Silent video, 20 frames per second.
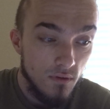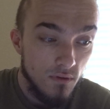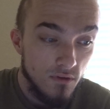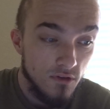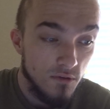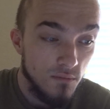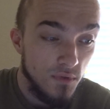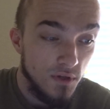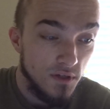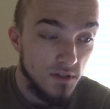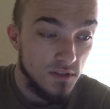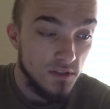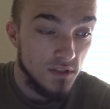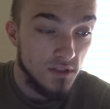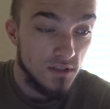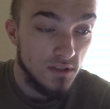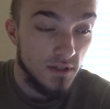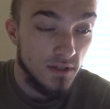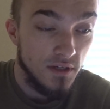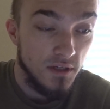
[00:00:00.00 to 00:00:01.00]
to me, is
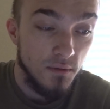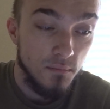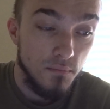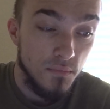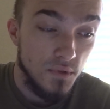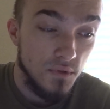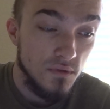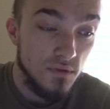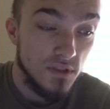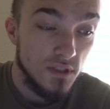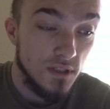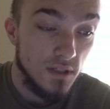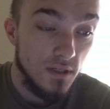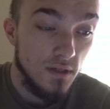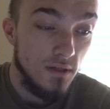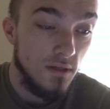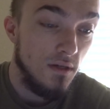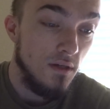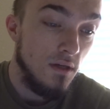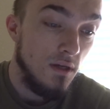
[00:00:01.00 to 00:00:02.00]
just like music.
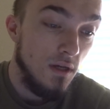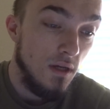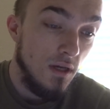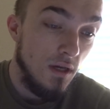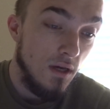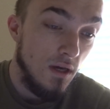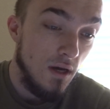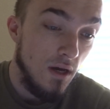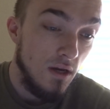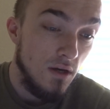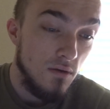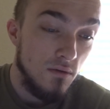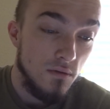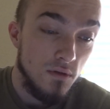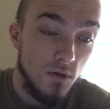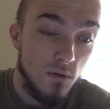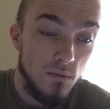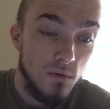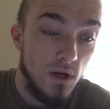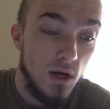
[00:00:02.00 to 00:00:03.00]
I don't
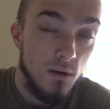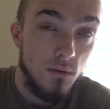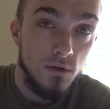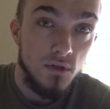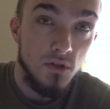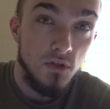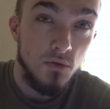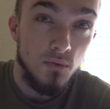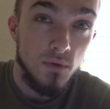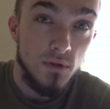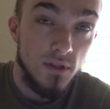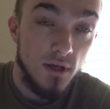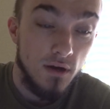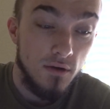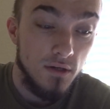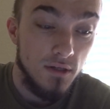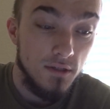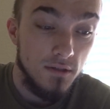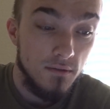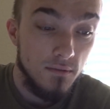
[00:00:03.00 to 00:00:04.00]
know what I would do
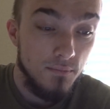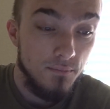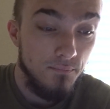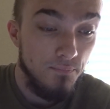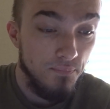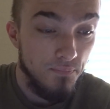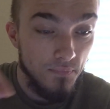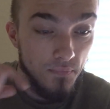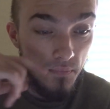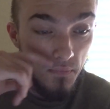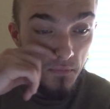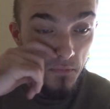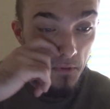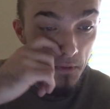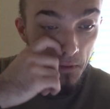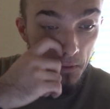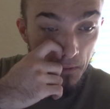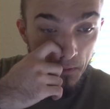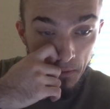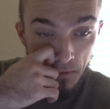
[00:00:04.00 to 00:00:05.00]
without it.
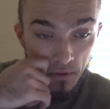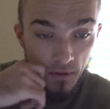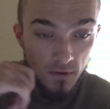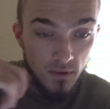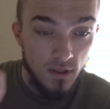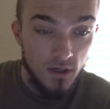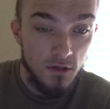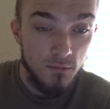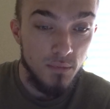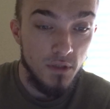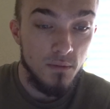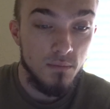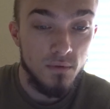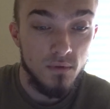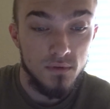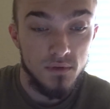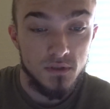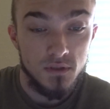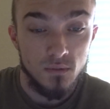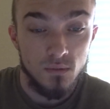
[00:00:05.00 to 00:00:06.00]
A lot of
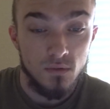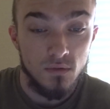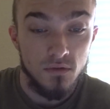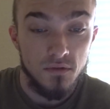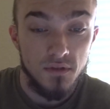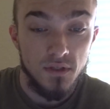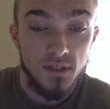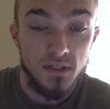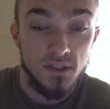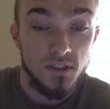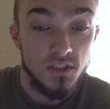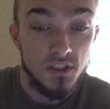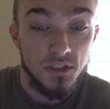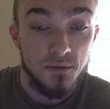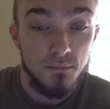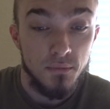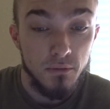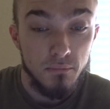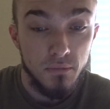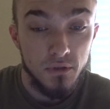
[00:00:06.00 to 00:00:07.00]
people in this world think a
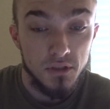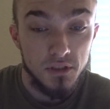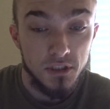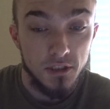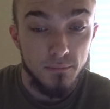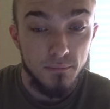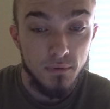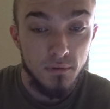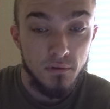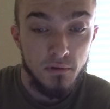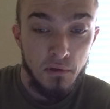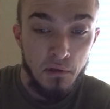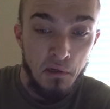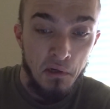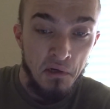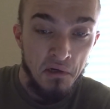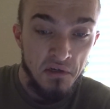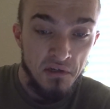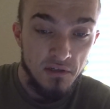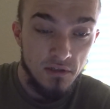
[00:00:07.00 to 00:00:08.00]
gym membership
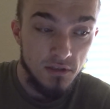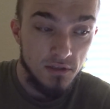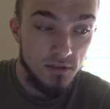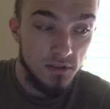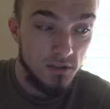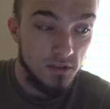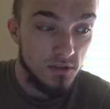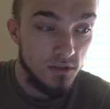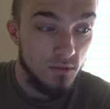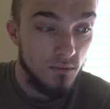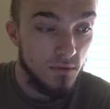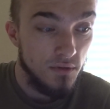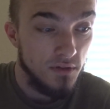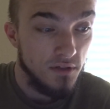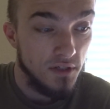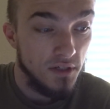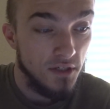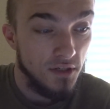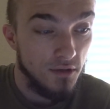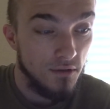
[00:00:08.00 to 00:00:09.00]
is just going
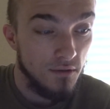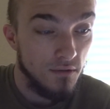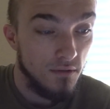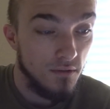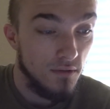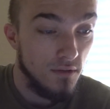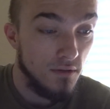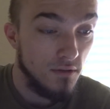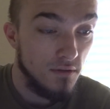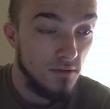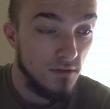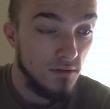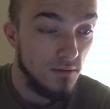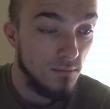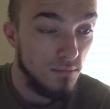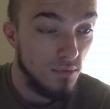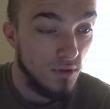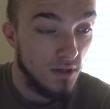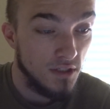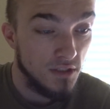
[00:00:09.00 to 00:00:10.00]
to cure their
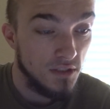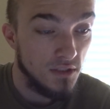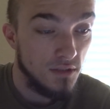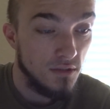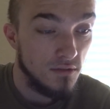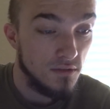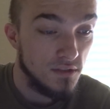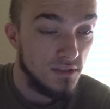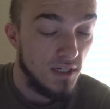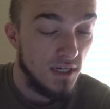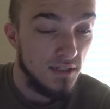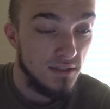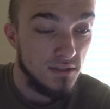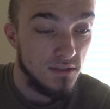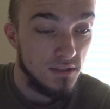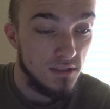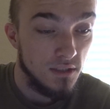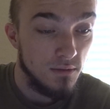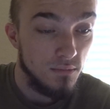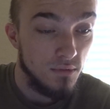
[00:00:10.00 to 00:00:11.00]
depression or
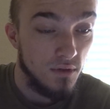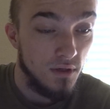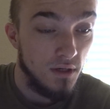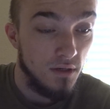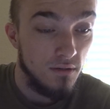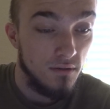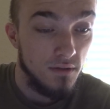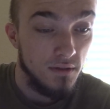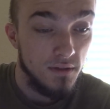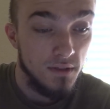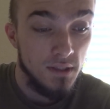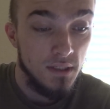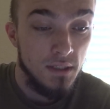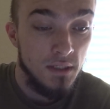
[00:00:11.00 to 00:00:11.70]
sadness temporarily,